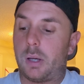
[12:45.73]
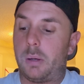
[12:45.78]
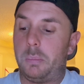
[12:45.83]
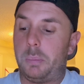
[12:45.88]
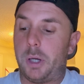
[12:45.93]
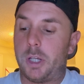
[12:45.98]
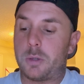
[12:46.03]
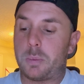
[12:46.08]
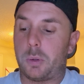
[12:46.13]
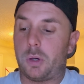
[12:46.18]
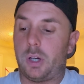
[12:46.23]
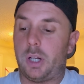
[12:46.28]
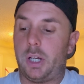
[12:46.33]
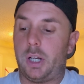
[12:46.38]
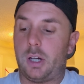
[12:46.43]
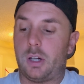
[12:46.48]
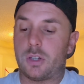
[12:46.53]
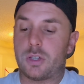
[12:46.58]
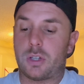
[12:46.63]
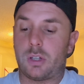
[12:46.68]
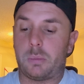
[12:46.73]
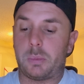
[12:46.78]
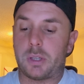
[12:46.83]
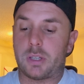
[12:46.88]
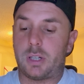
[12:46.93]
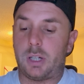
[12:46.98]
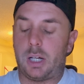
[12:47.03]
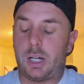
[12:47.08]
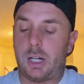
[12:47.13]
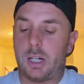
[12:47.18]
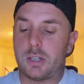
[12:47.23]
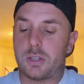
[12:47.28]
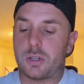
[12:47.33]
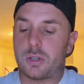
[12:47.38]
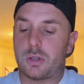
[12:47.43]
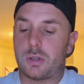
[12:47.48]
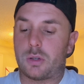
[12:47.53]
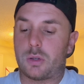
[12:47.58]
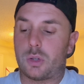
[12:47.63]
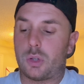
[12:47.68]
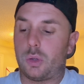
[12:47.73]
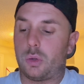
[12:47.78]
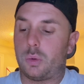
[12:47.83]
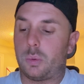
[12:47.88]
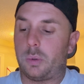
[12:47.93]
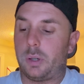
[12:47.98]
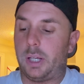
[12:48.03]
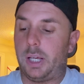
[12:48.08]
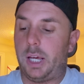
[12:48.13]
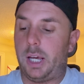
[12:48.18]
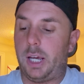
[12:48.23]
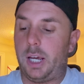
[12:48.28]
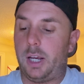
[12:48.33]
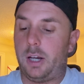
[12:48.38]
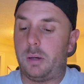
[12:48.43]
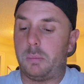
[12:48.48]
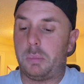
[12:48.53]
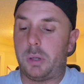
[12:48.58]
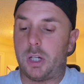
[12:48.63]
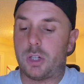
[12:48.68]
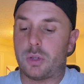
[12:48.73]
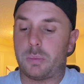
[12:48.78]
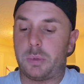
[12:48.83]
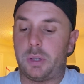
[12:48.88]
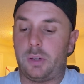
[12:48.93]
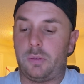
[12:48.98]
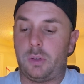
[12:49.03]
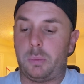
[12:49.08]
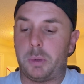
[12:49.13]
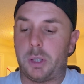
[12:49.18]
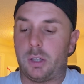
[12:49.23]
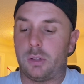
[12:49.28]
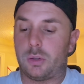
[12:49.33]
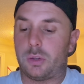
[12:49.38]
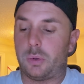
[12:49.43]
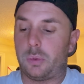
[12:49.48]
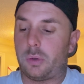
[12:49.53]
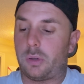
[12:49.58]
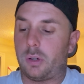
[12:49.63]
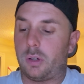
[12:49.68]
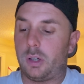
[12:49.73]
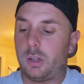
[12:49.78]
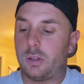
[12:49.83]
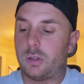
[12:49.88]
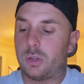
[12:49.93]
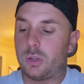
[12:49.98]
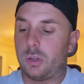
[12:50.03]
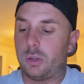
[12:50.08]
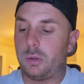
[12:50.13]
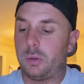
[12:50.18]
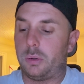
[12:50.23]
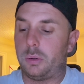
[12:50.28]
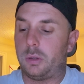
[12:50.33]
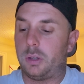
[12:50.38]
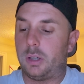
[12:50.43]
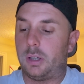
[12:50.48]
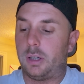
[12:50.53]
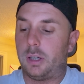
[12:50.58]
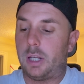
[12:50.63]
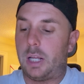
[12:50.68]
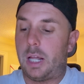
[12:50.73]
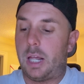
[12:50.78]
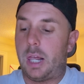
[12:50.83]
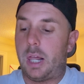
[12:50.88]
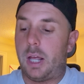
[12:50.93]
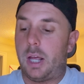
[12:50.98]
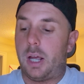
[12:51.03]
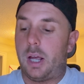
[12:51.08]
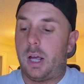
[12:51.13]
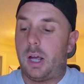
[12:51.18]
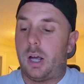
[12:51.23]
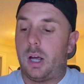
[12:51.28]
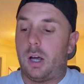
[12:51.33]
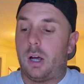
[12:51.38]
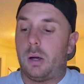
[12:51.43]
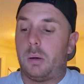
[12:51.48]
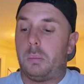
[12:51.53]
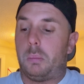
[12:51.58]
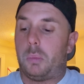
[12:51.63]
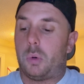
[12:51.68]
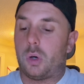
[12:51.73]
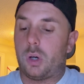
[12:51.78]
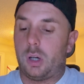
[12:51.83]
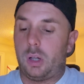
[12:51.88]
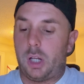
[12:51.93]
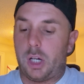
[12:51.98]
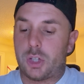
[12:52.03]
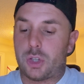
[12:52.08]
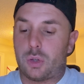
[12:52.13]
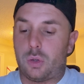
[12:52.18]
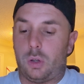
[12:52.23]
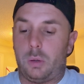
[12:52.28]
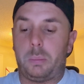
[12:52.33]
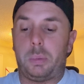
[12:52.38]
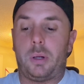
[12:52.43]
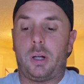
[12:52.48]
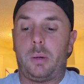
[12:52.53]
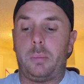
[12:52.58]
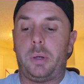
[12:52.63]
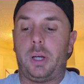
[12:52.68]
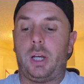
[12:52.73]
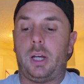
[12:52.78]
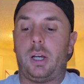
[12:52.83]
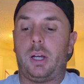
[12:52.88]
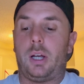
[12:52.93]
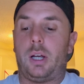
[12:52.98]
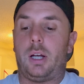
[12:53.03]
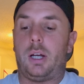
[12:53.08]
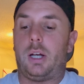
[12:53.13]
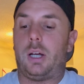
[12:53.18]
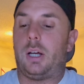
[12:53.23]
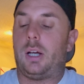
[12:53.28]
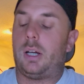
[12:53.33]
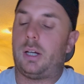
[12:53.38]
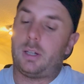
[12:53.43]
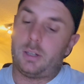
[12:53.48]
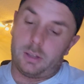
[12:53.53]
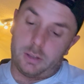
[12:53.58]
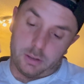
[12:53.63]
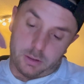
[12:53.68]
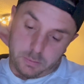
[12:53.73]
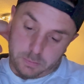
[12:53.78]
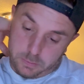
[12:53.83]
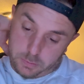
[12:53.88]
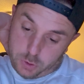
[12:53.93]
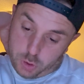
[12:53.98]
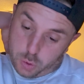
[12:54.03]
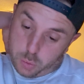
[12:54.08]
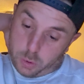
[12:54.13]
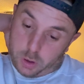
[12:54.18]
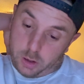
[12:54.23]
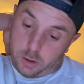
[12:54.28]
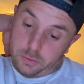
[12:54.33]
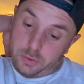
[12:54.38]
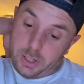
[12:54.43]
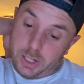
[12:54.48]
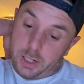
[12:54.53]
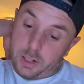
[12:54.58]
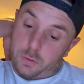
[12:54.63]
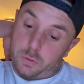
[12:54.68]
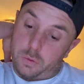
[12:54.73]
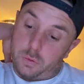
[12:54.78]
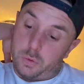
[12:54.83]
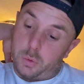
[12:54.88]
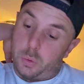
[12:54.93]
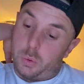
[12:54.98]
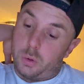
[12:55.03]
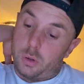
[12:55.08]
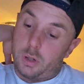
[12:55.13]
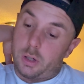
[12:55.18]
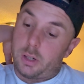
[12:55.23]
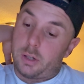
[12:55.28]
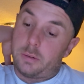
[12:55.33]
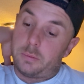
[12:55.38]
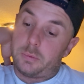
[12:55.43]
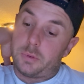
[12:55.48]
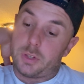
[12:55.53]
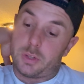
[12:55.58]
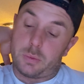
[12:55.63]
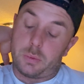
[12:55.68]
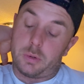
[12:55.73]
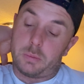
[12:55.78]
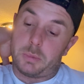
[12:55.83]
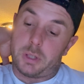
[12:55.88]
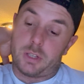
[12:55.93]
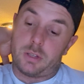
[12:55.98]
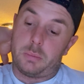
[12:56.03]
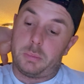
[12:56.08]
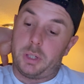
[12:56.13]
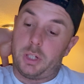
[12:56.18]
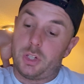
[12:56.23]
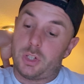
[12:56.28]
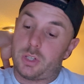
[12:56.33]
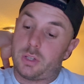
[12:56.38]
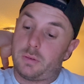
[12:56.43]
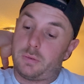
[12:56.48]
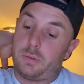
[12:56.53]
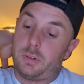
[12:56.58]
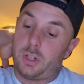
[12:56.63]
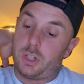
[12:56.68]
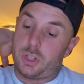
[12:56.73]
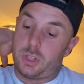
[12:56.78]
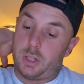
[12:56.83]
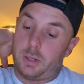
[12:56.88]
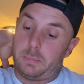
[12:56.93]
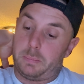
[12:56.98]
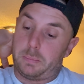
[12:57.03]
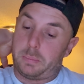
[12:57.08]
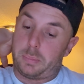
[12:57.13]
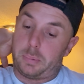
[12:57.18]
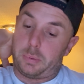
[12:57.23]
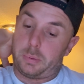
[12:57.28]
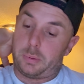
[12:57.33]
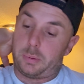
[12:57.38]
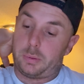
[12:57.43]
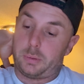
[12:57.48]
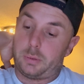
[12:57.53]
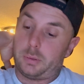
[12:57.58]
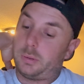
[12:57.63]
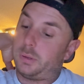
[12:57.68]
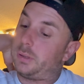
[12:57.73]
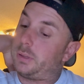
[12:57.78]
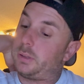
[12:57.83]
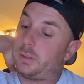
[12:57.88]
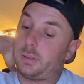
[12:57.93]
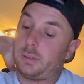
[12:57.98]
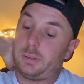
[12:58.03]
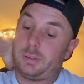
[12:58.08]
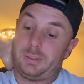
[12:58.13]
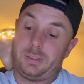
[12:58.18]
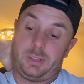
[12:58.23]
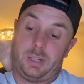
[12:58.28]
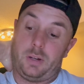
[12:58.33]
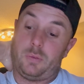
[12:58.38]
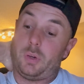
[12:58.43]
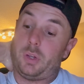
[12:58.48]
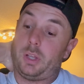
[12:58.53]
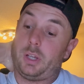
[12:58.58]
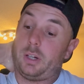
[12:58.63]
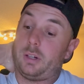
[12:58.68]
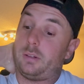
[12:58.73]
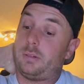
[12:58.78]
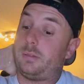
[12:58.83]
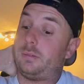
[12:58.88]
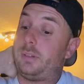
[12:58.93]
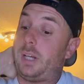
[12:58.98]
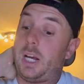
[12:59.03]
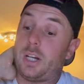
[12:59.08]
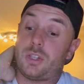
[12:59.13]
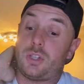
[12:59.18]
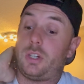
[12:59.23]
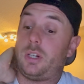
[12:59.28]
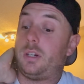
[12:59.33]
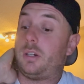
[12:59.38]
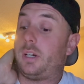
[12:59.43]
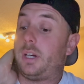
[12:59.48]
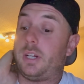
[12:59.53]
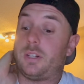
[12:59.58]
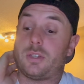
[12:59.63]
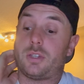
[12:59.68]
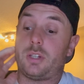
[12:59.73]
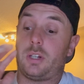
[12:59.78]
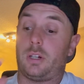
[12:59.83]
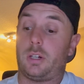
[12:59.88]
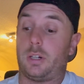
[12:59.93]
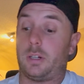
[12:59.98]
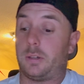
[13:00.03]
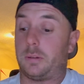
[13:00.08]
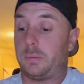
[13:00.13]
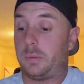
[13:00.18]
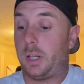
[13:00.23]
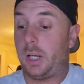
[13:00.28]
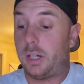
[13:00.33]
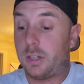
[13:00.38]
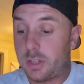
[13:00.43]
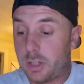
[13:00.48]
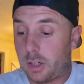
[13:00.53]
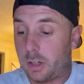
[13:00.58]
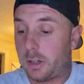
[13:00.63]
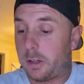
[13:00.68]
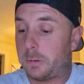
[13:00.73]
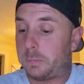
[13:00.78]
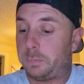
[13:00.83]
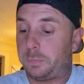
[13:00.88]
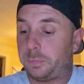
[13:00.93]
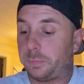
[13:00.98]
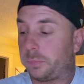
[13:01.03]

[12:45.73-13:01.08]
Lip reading: Baseboard heaters, thermostats, $228. Bedroom TV mount, $232. More electrical and plumbing, $12.94. This must have been just to finish up everything exterior, interior,